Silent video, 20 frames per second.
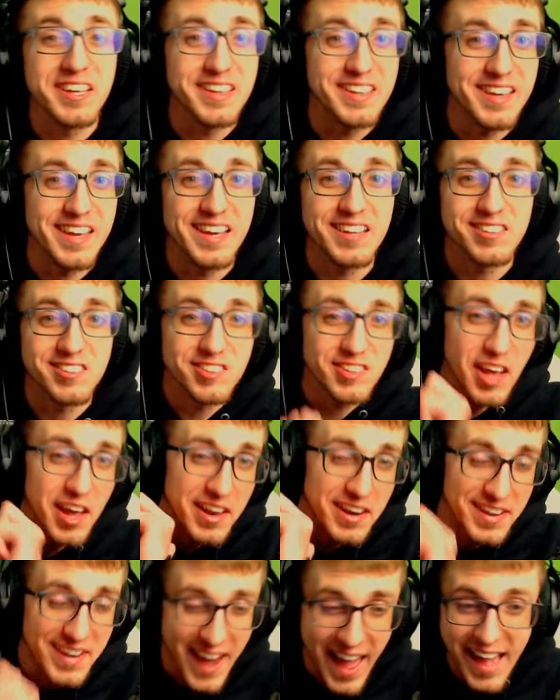gets
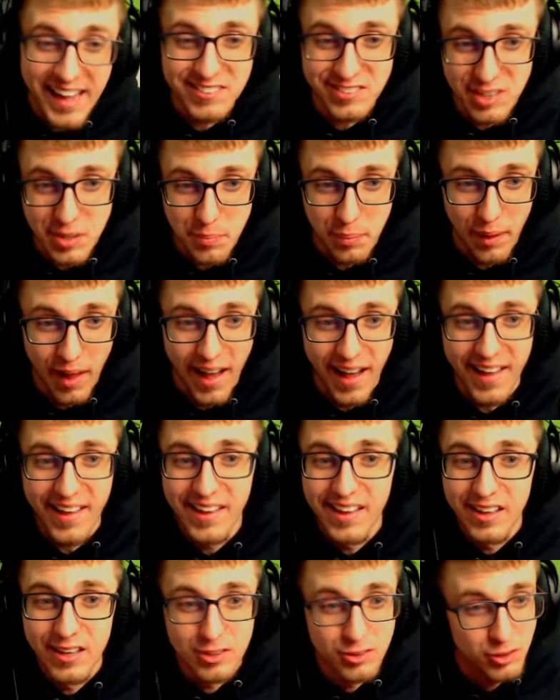Nasty Plot,
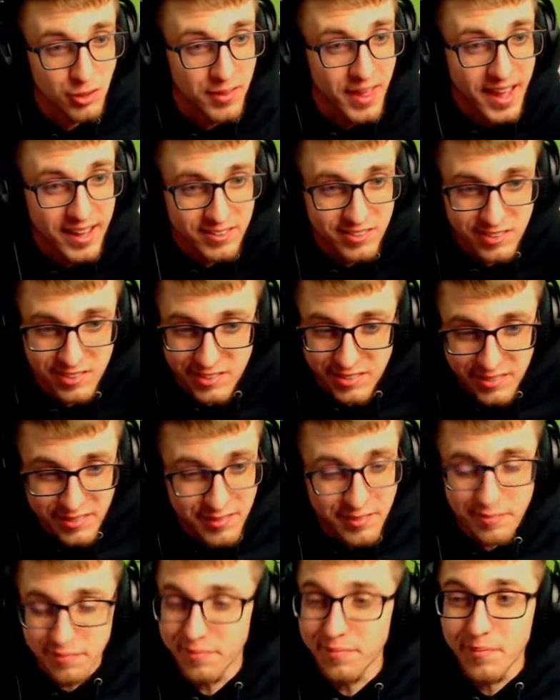so that's
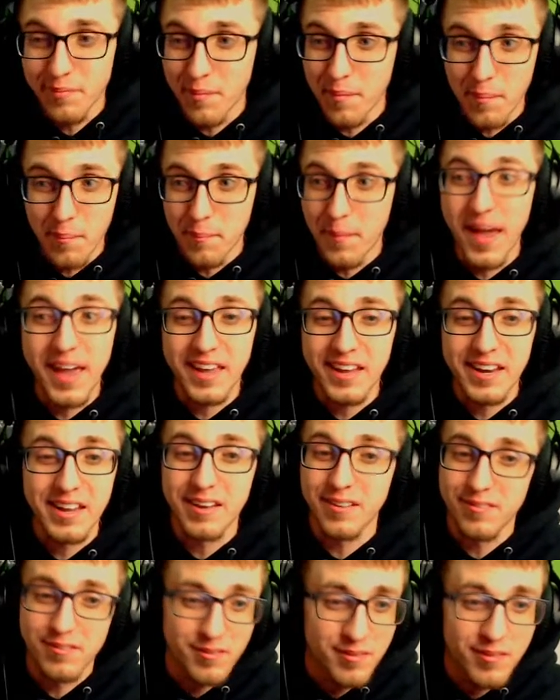making it
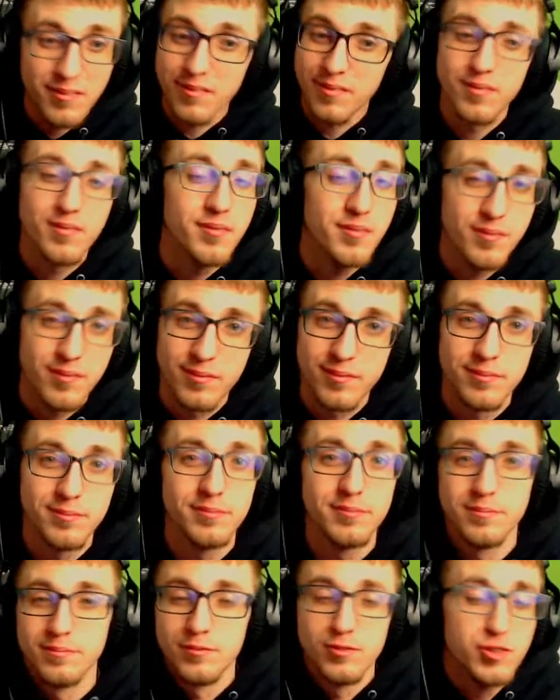
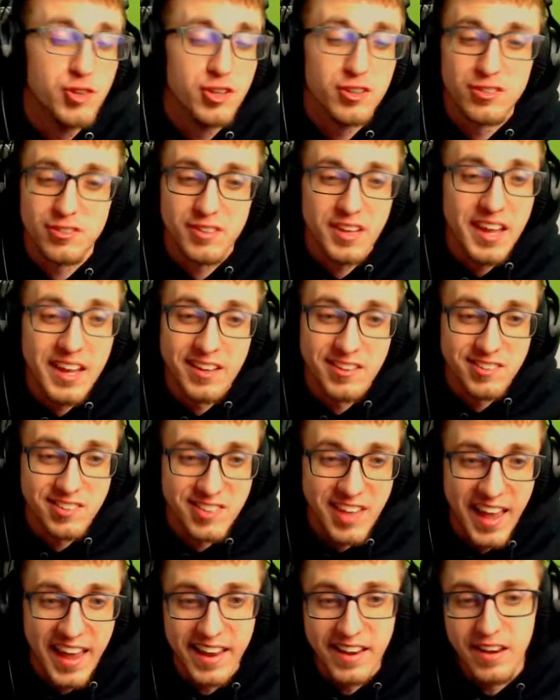just
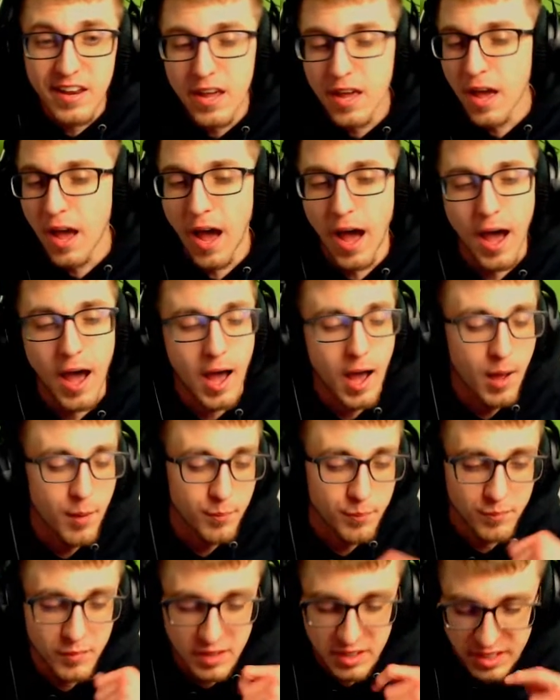insane.
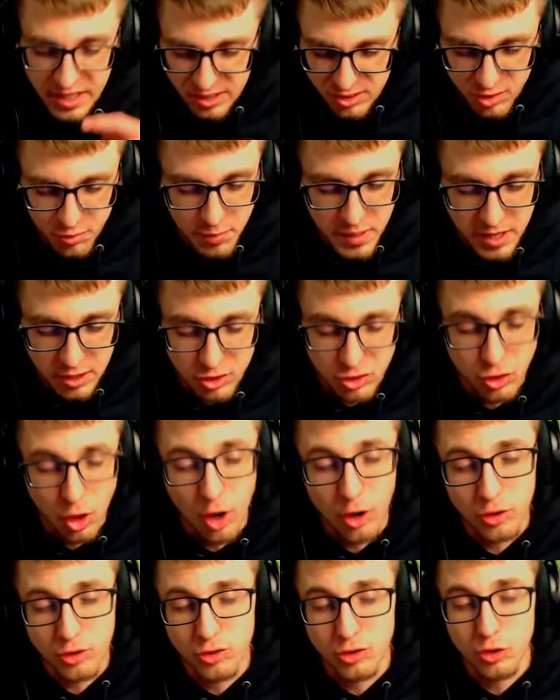Gets me a
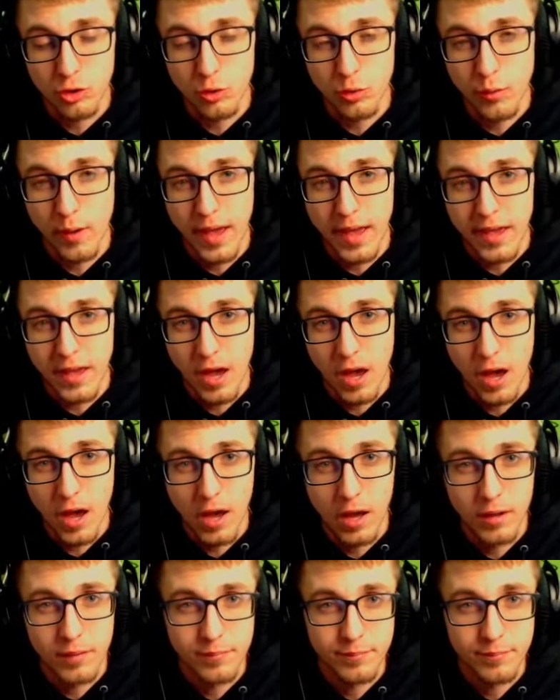start to a